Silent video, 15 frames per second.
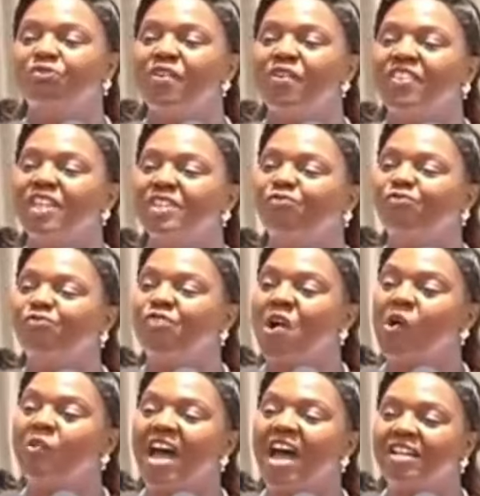for the
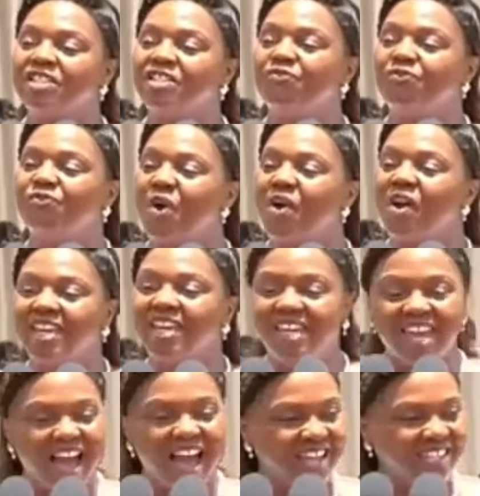34
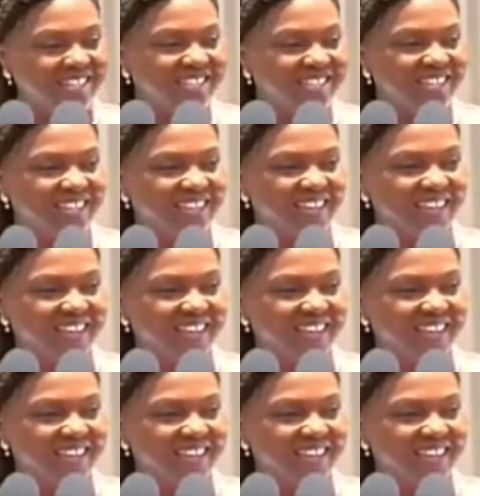years.